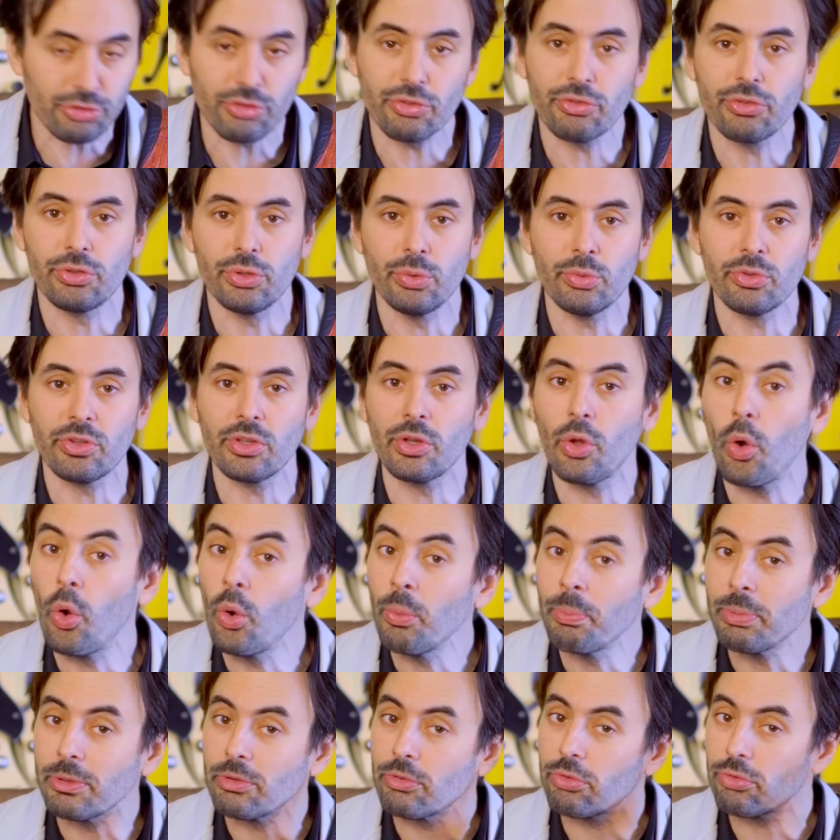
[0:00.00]
Just use an
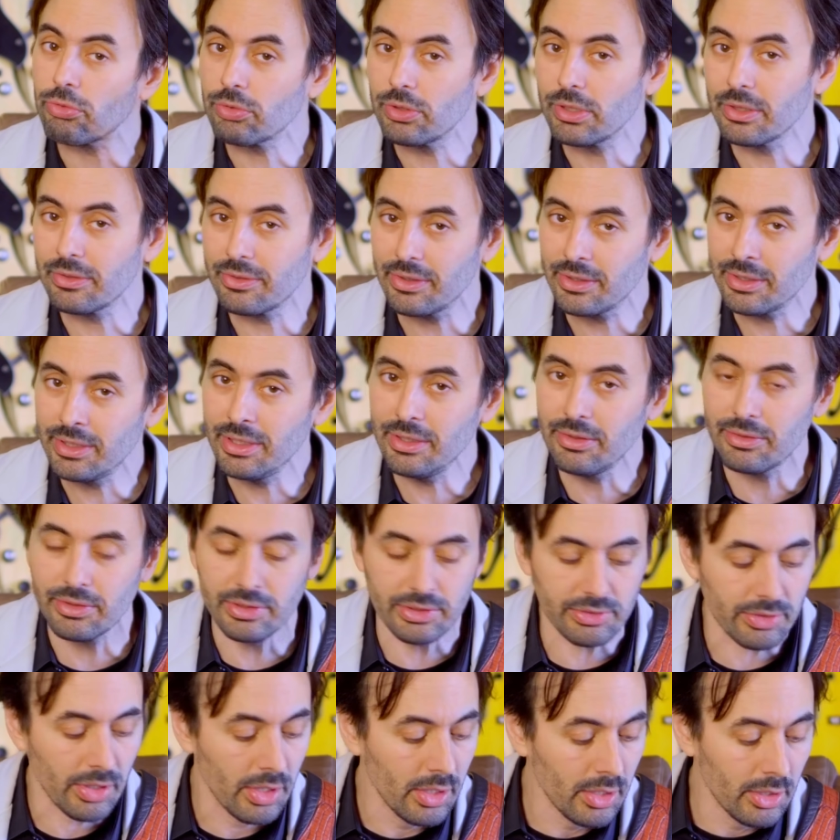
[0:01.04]
open string to hear
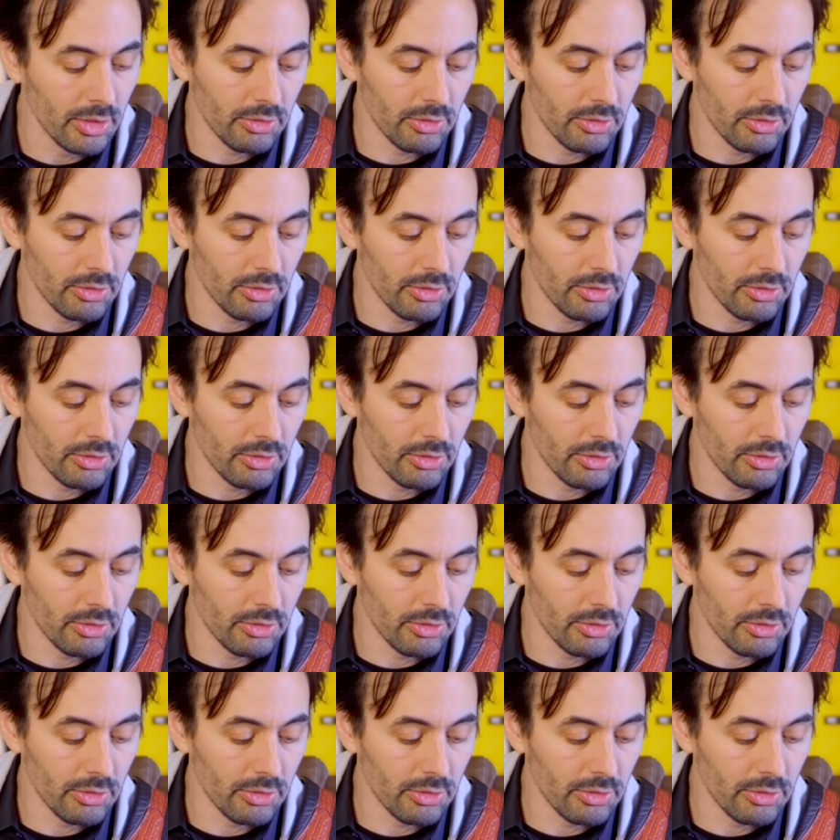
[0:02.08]
it.